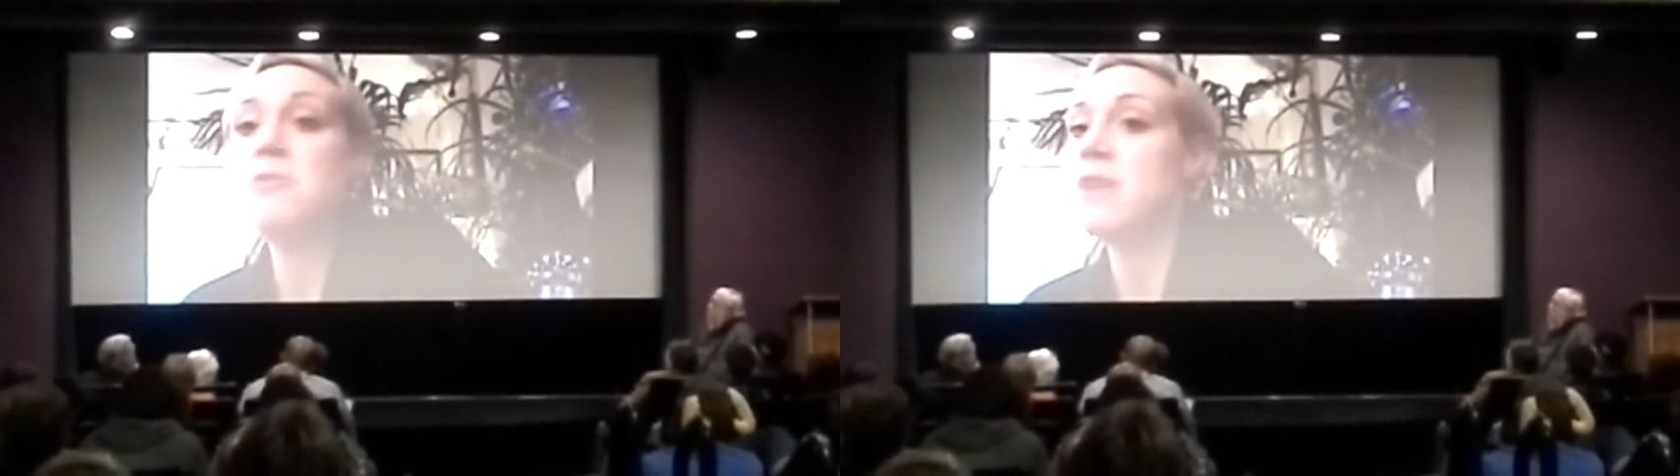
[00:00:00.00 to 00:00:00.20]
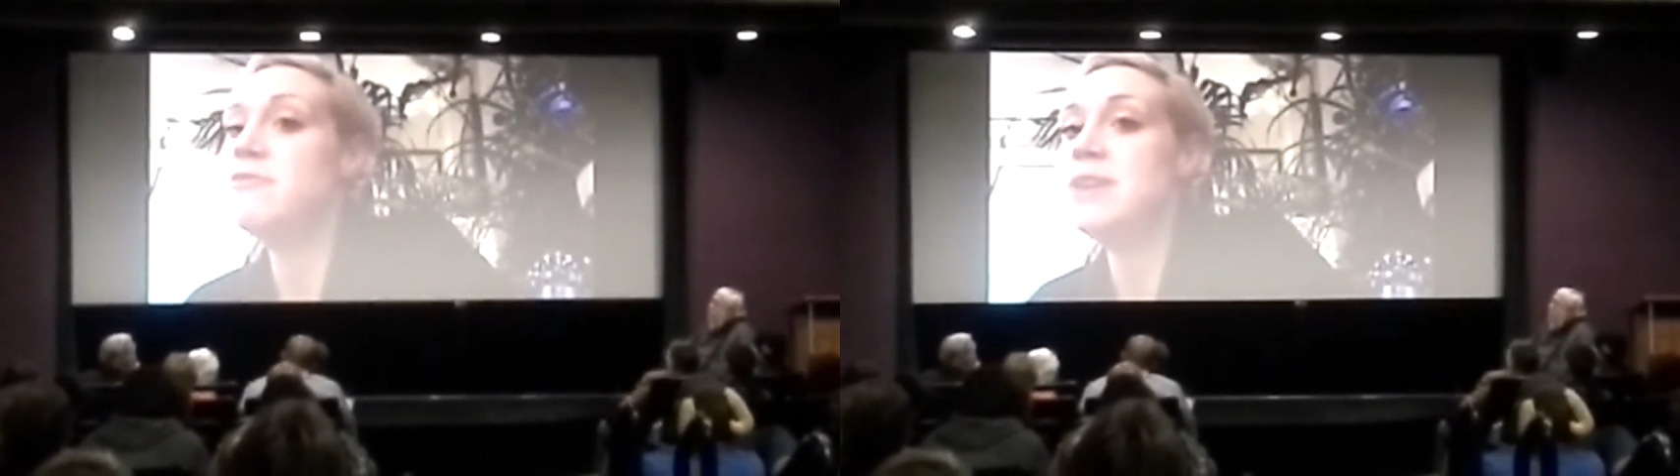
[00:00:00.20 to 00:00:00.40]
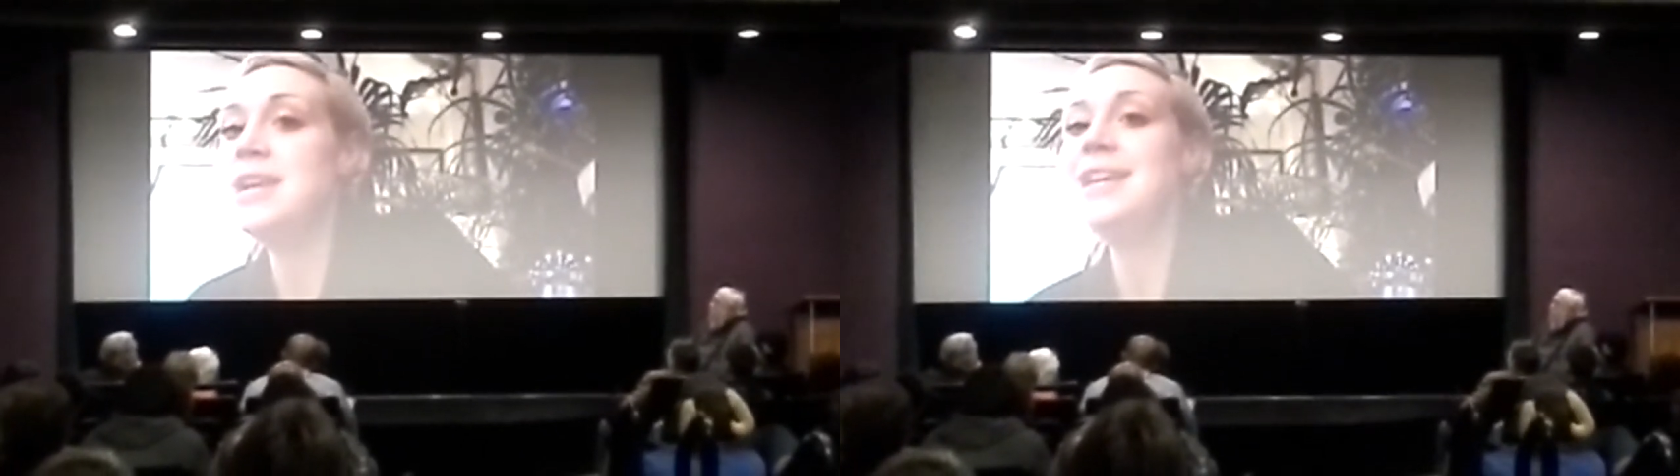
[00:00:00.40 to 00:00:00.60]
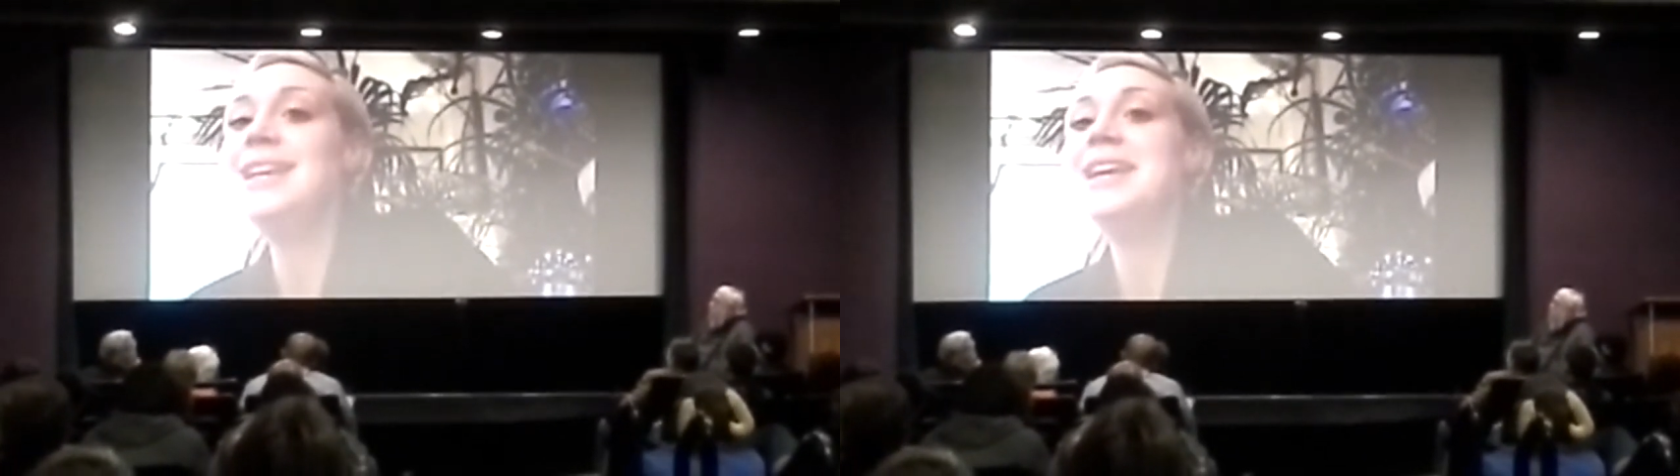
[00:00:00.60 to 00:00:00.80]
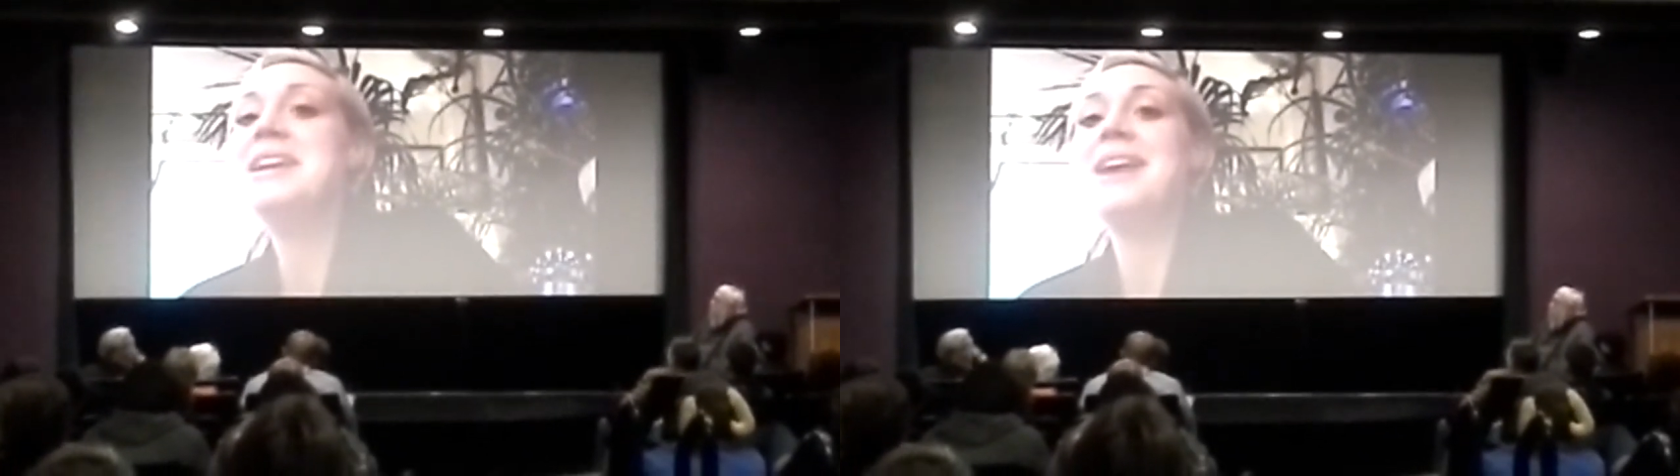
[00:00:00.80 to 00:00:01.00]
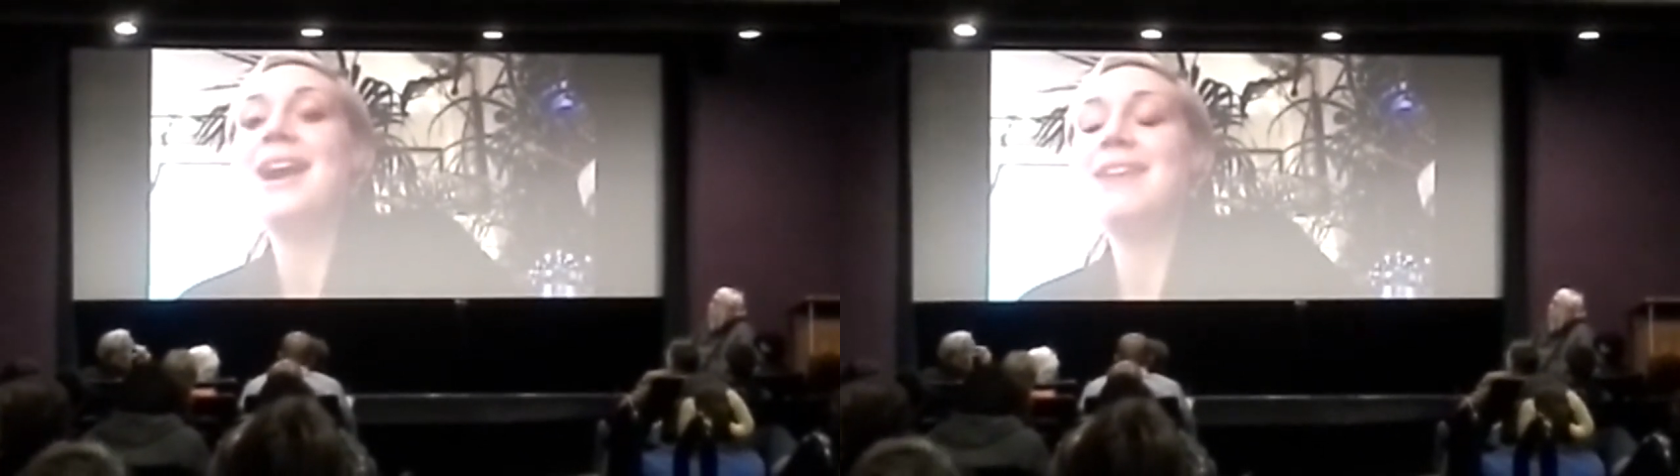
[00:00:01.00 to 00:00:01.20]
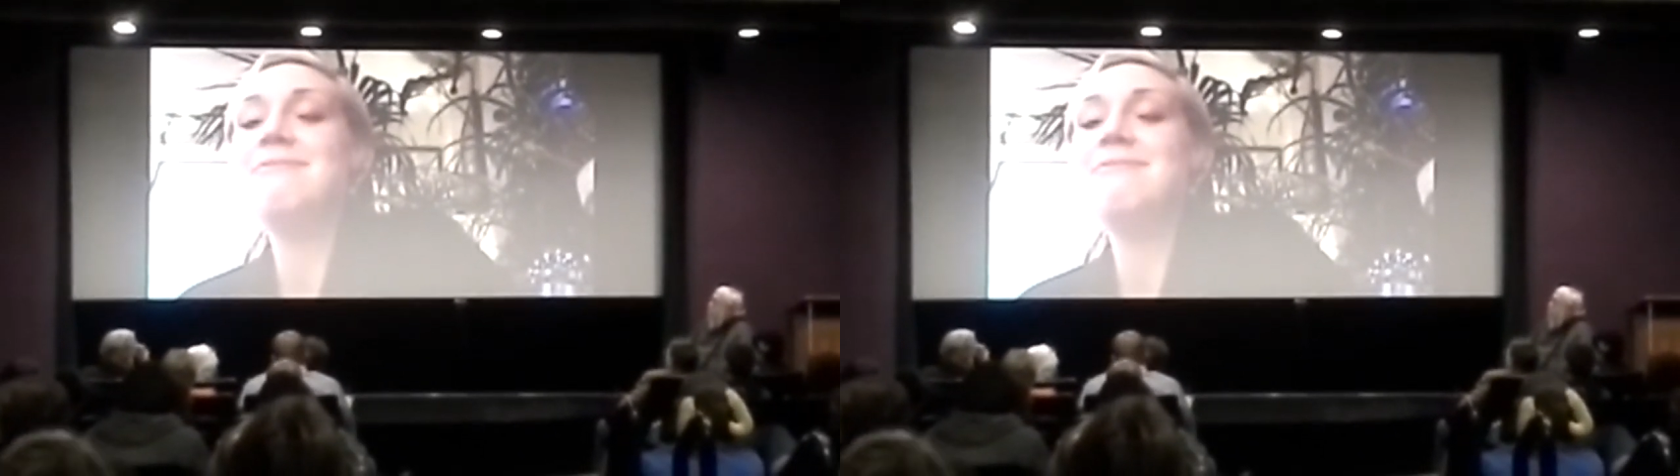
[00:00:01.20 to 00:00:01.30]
really I